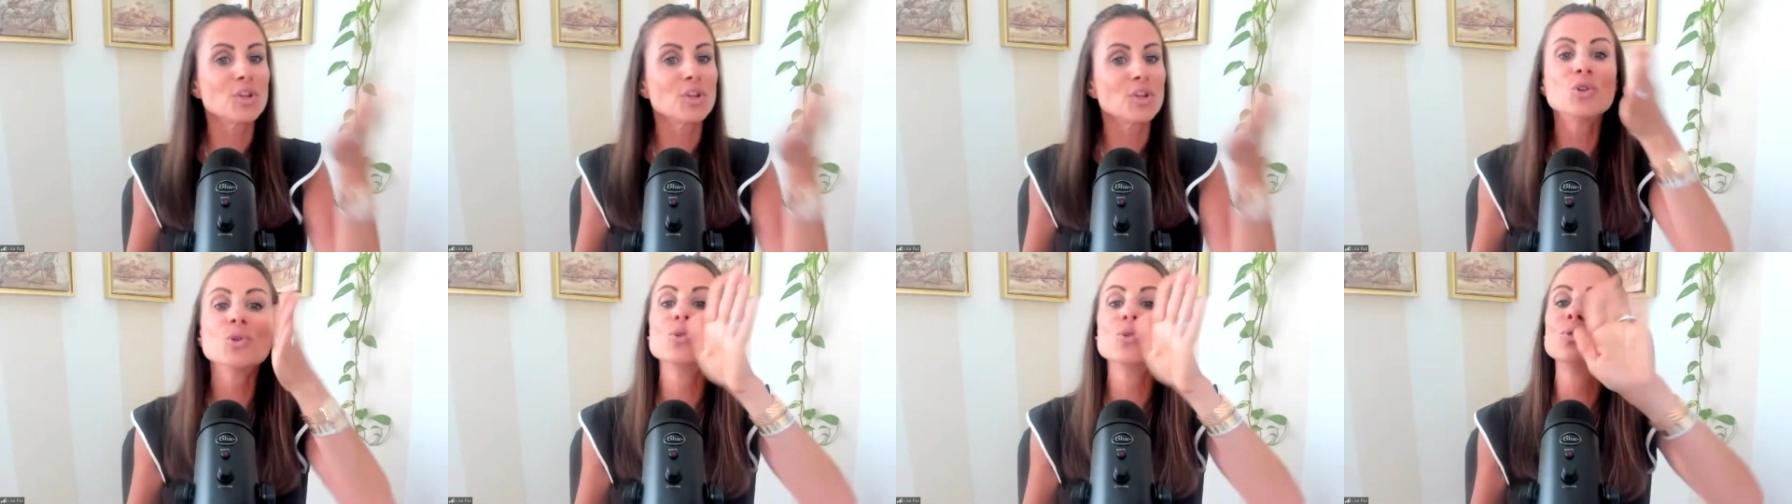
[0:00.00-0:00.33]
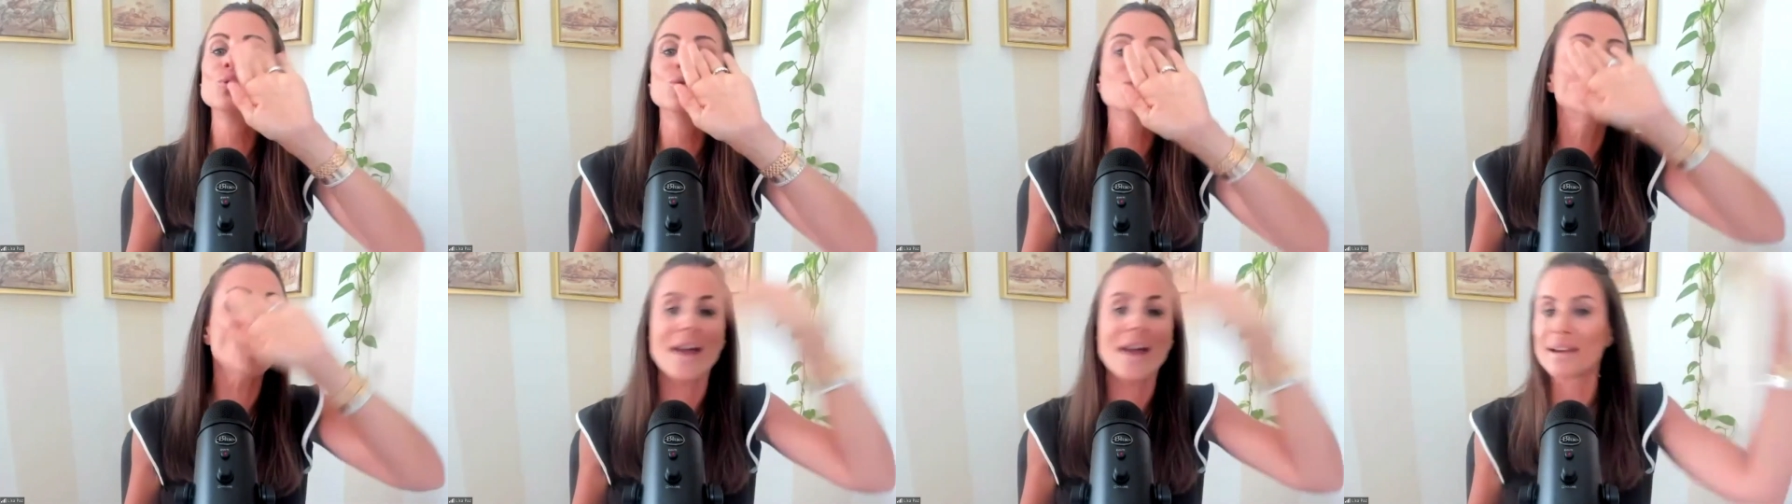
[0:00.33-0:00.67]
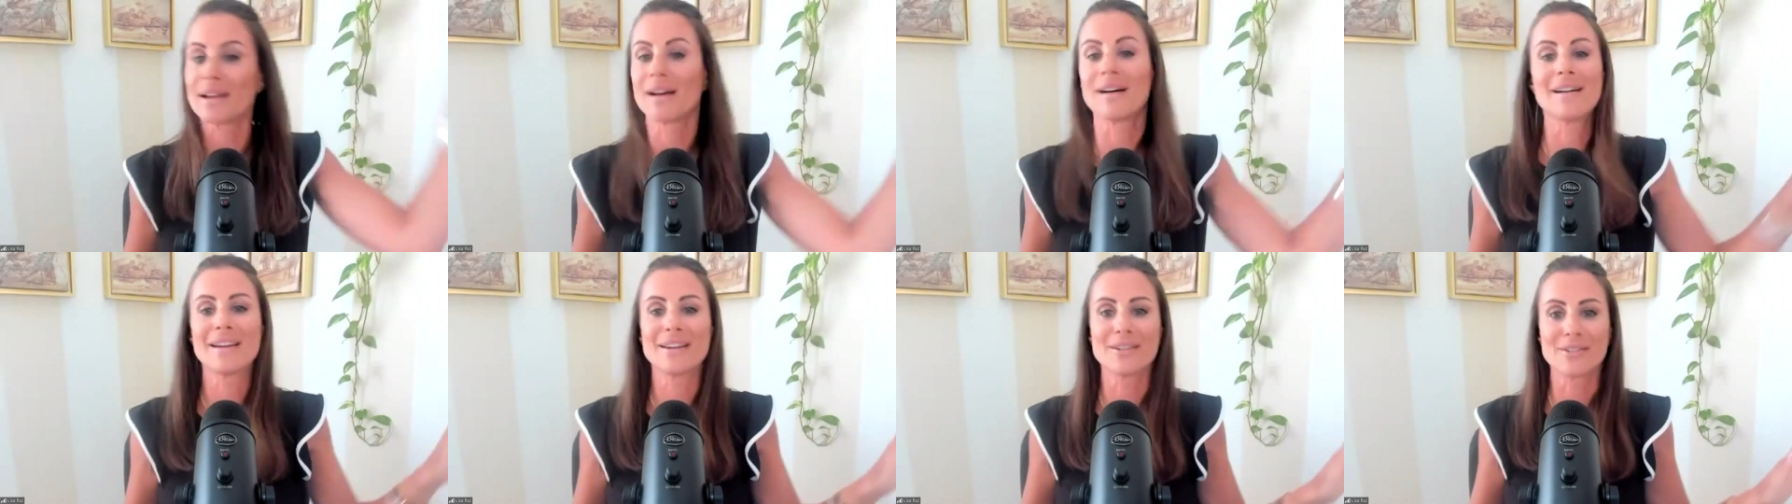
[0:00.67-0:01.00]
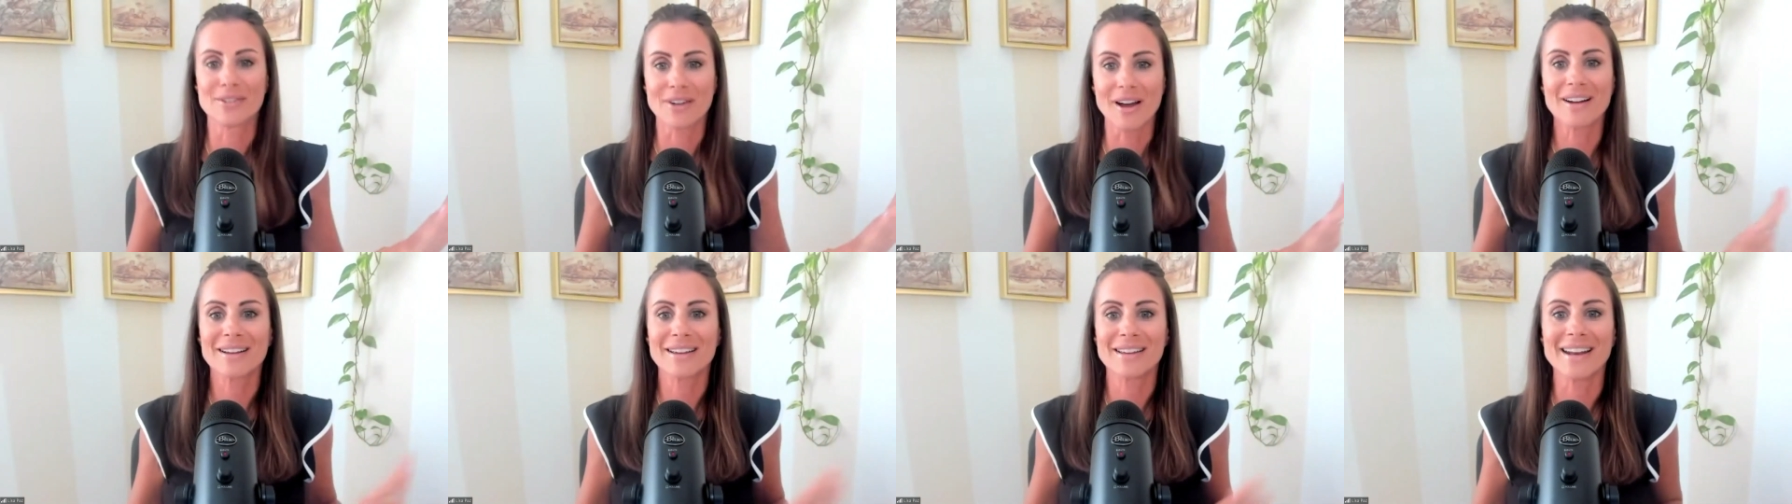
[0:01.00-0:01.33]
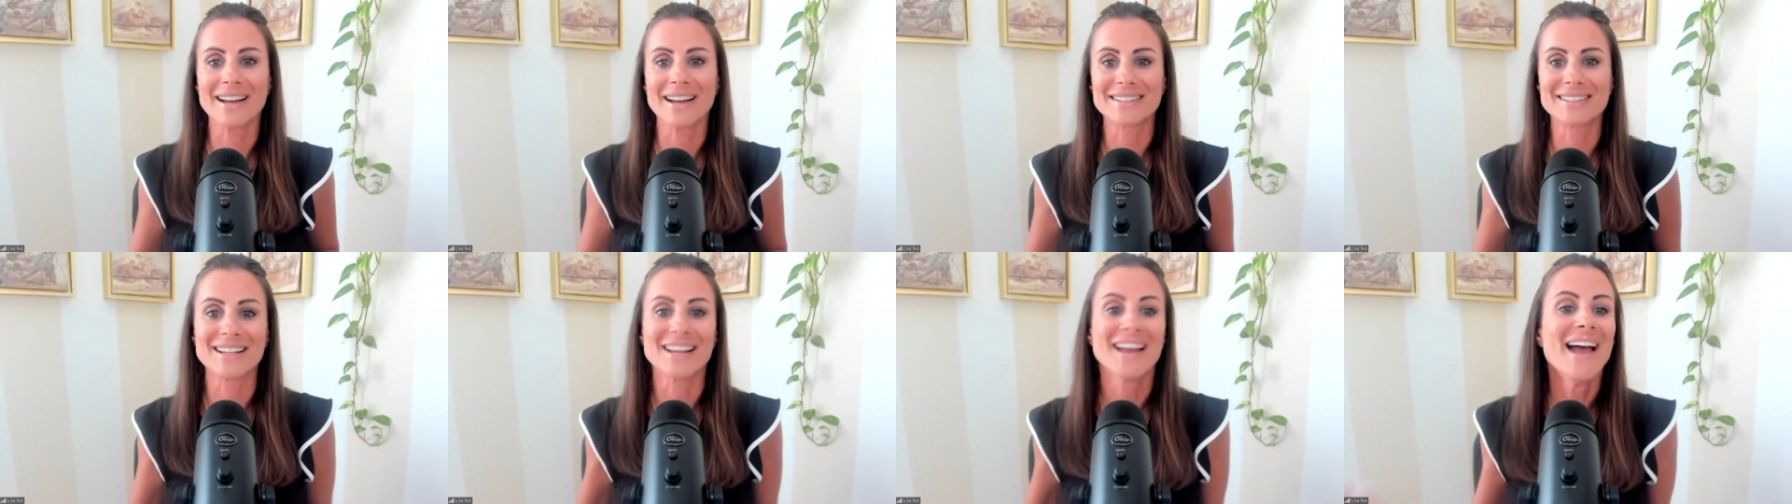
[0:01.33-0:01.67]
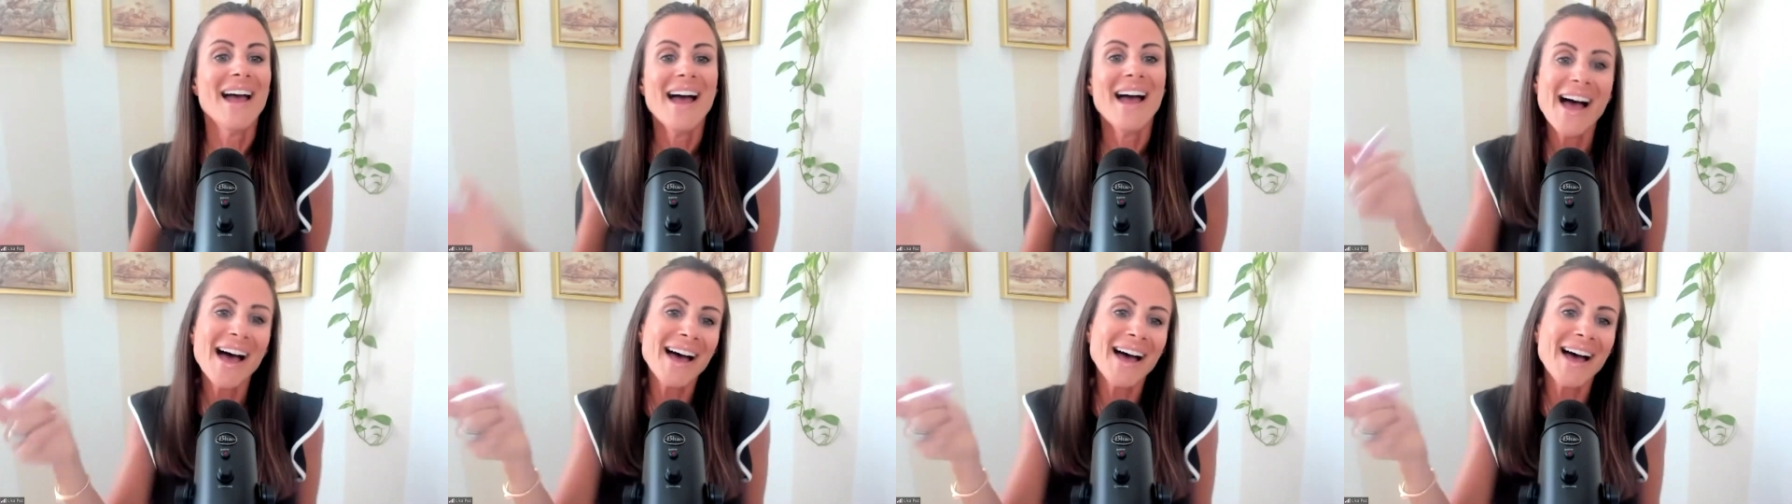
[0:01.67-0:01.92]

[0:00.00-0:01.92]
You and I are not connecting.